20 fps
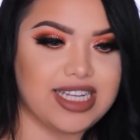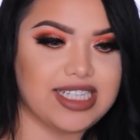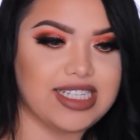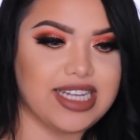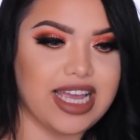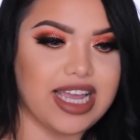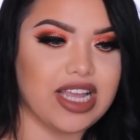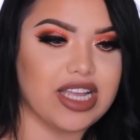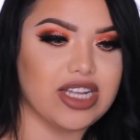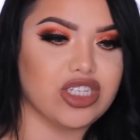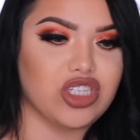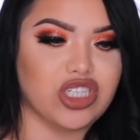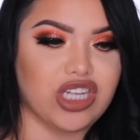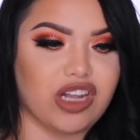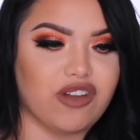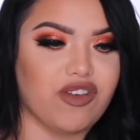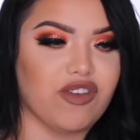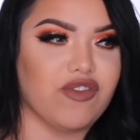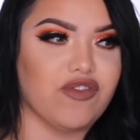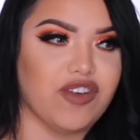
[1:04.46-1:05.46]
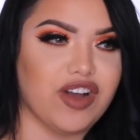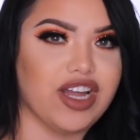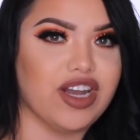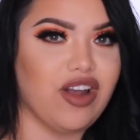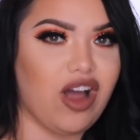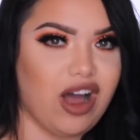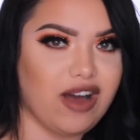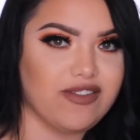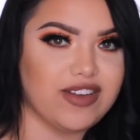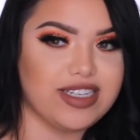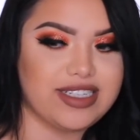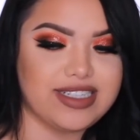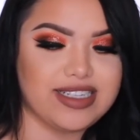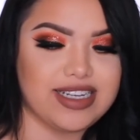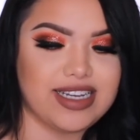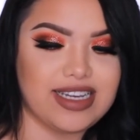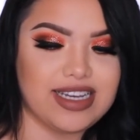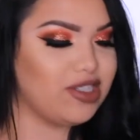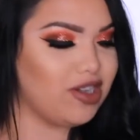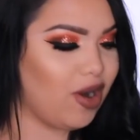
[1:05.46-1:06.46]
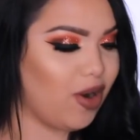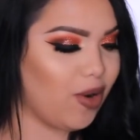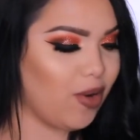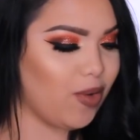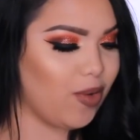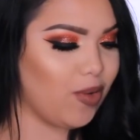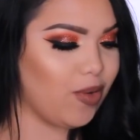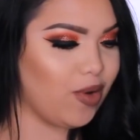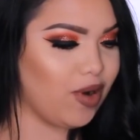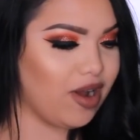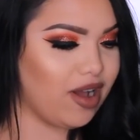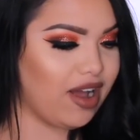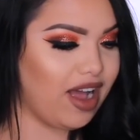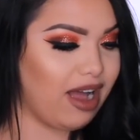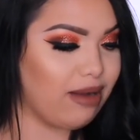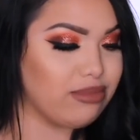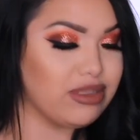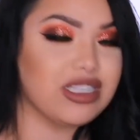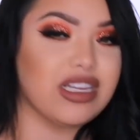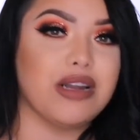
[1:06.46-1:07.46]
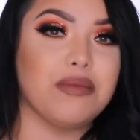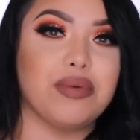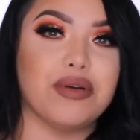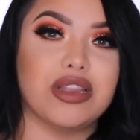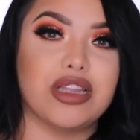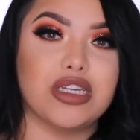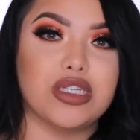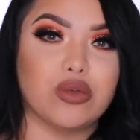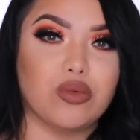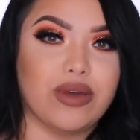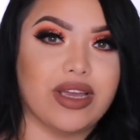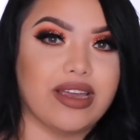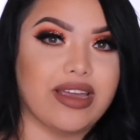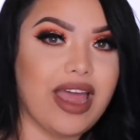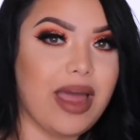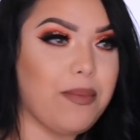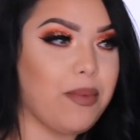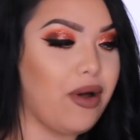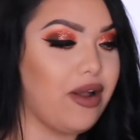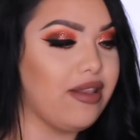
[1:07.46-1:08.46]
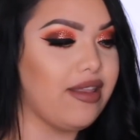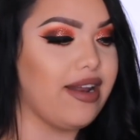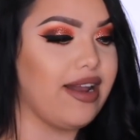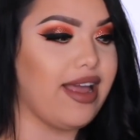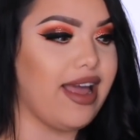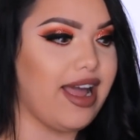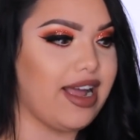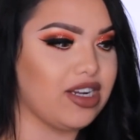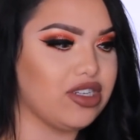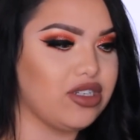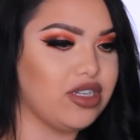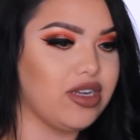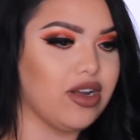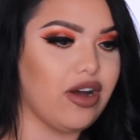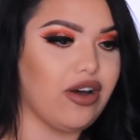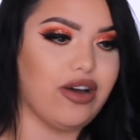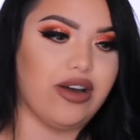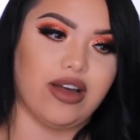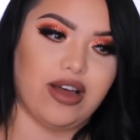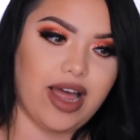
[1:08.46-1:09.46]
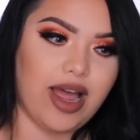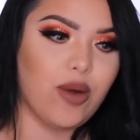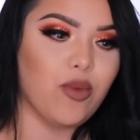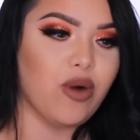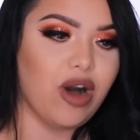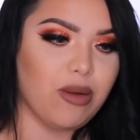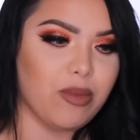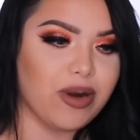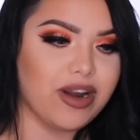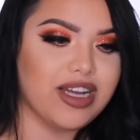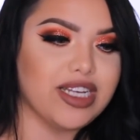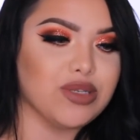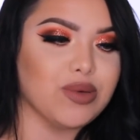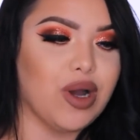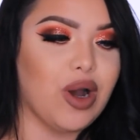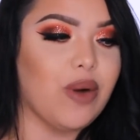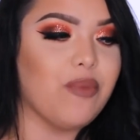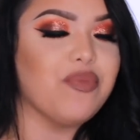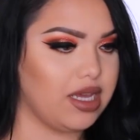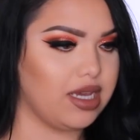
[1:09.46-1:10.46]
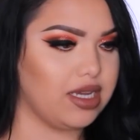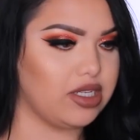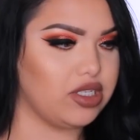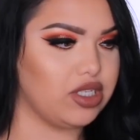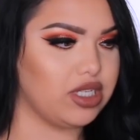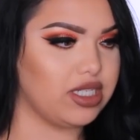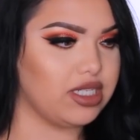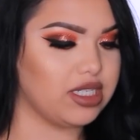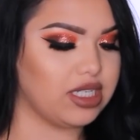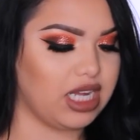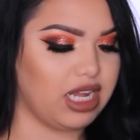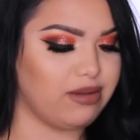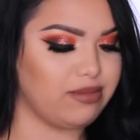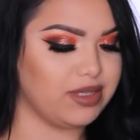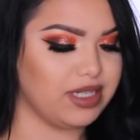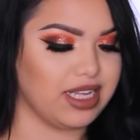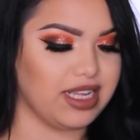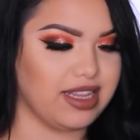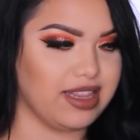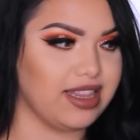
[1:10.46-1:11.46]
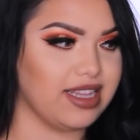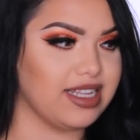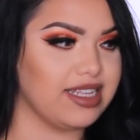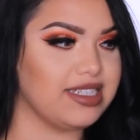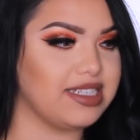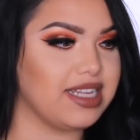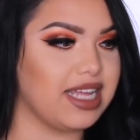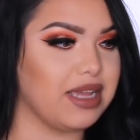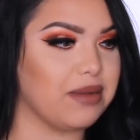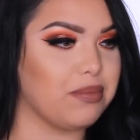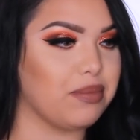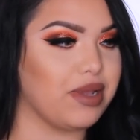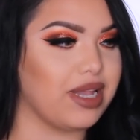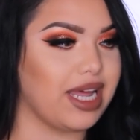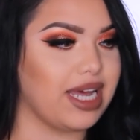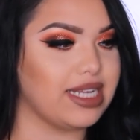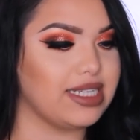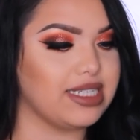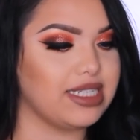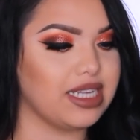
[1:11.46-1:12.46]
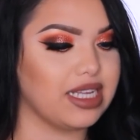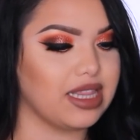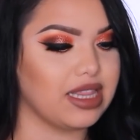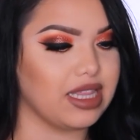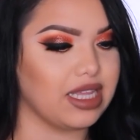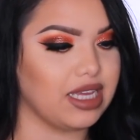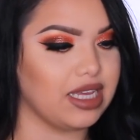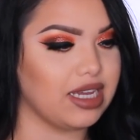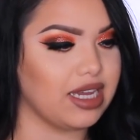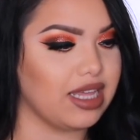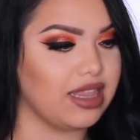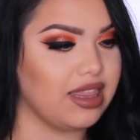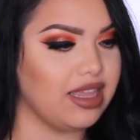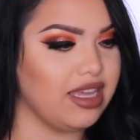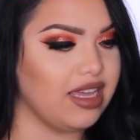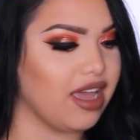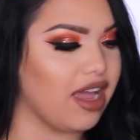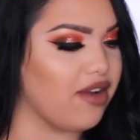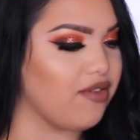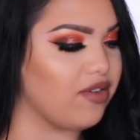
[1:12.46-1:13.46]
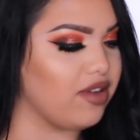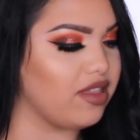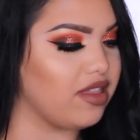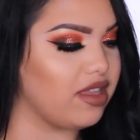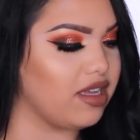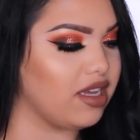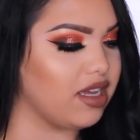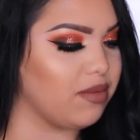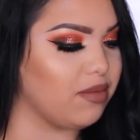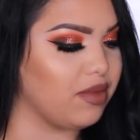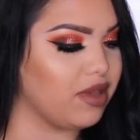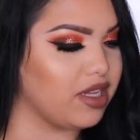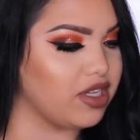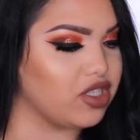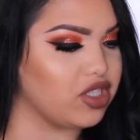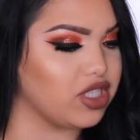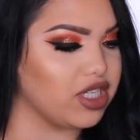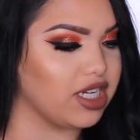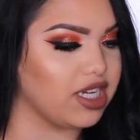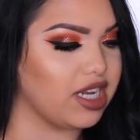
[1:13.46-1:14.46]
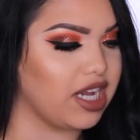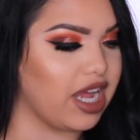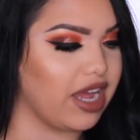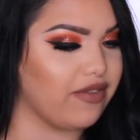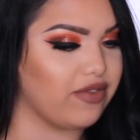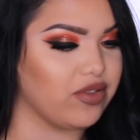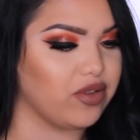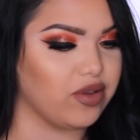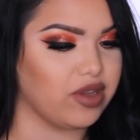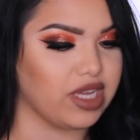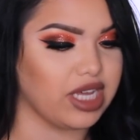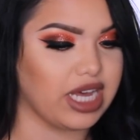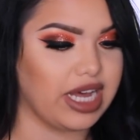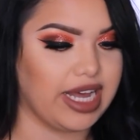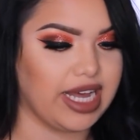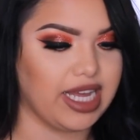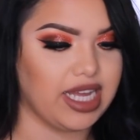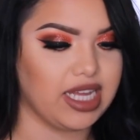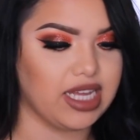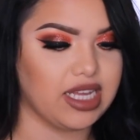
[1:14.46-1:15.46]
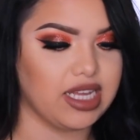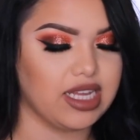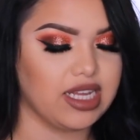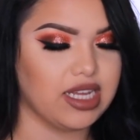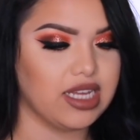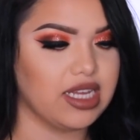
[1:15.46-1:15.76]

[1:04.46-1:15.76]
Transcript: it's like just for fun, obviously. So I'm just gonna put this wig cap on that I actually got at Walmart as well. It just comes in this like plastic thing. I think everything I'm legit gonna have to cut.